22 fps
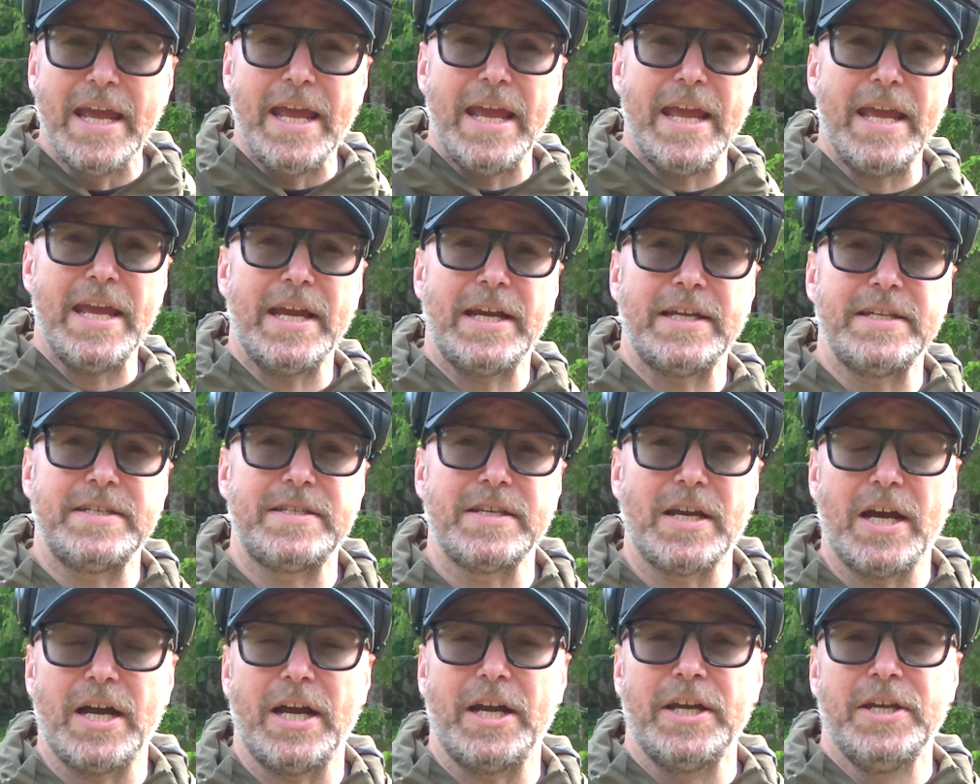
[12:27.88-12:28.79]
And
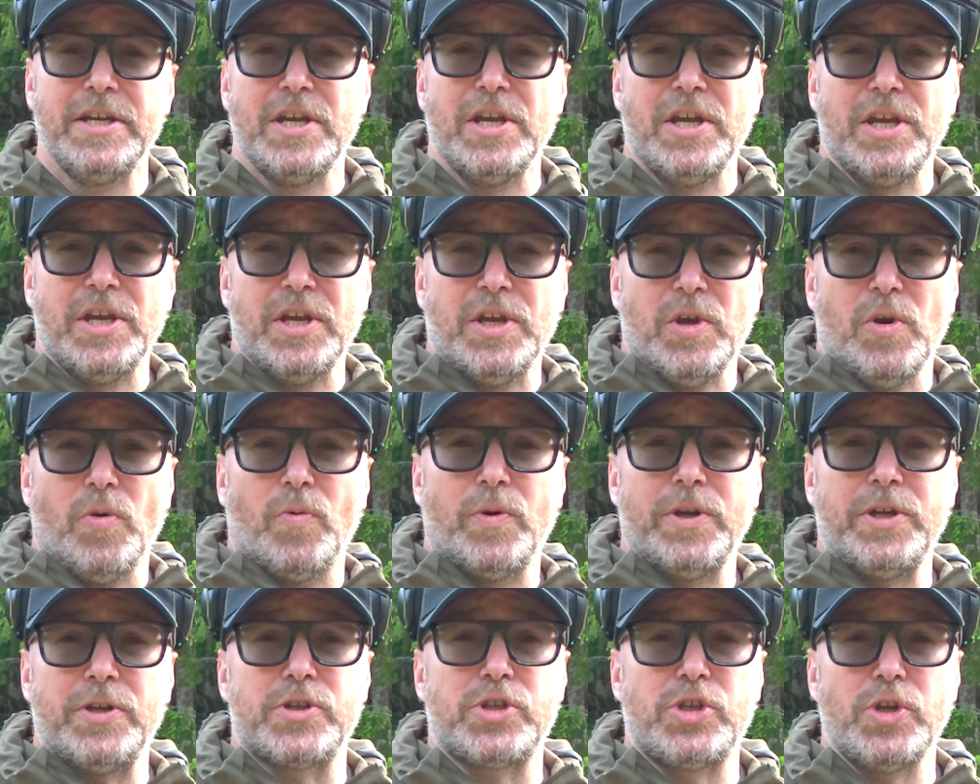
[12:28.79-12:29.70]

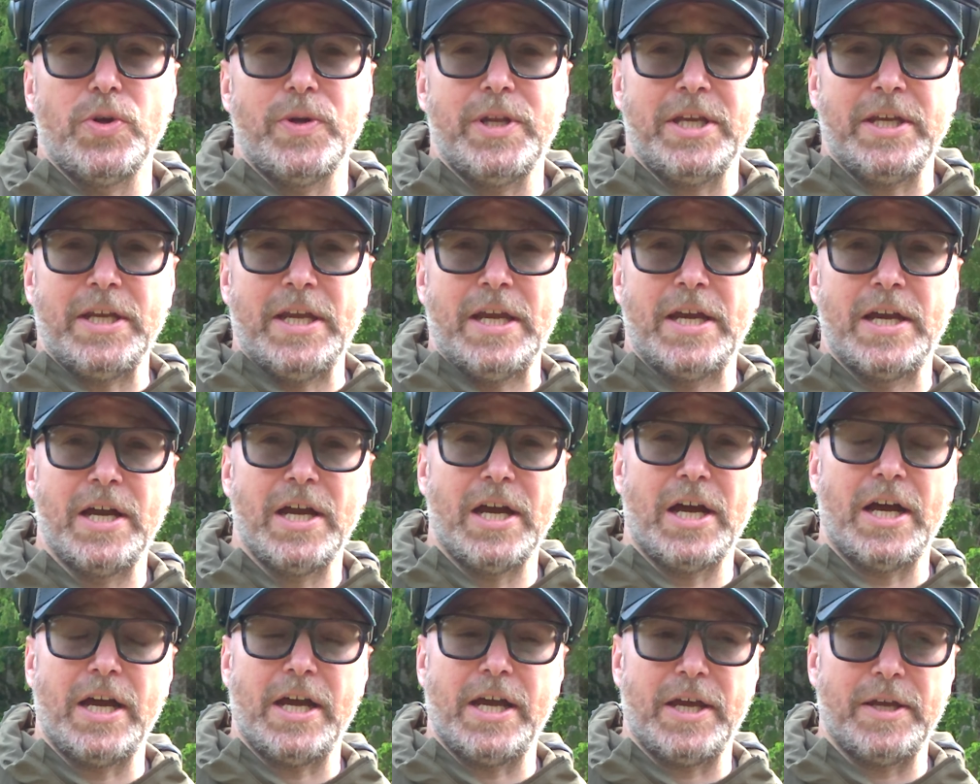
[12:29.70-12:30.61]
when you're shooting,
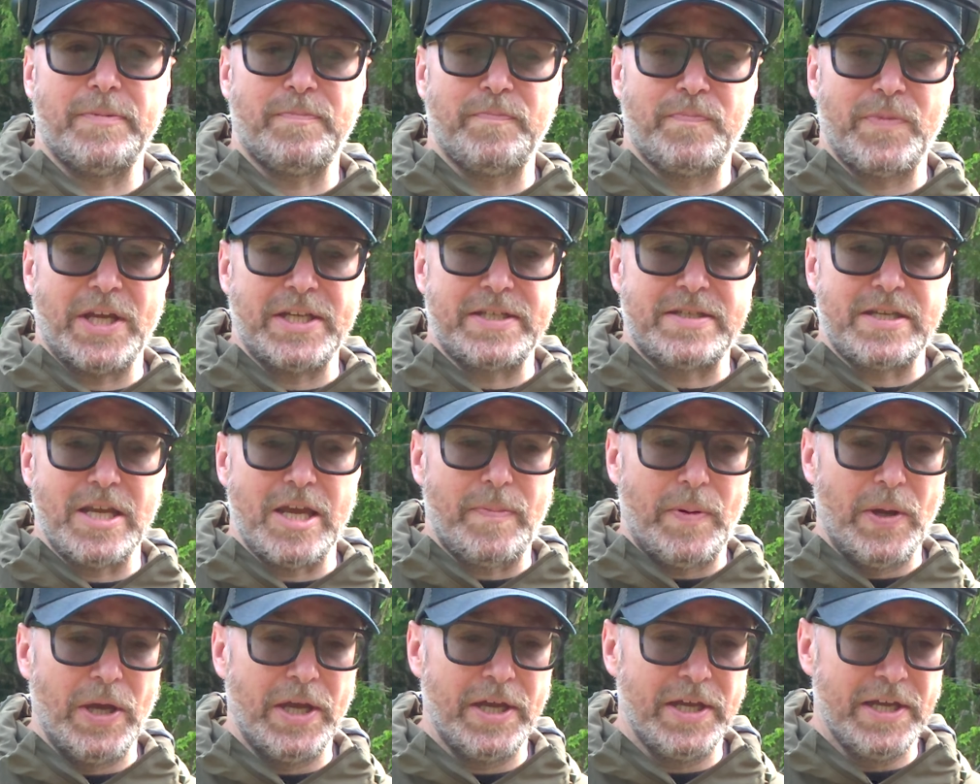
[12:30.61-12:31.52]
a tip